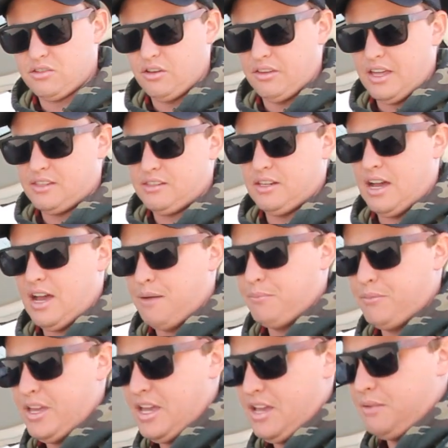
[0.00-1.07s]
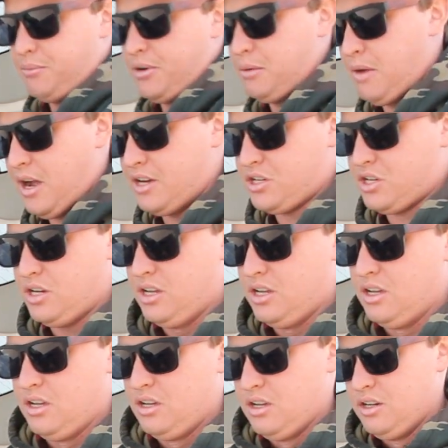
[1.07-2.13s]
So that's there pretty much
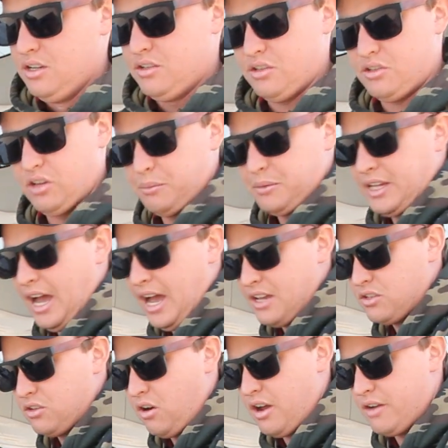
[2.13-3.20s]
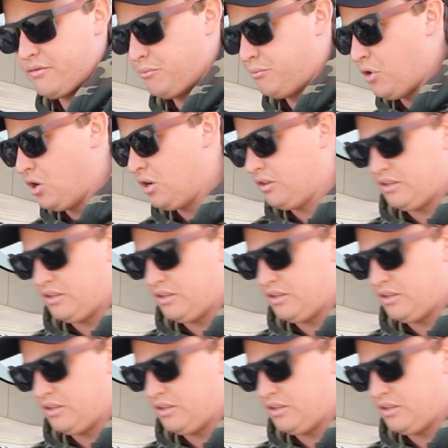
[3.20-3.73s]
to stop the cast iron from burning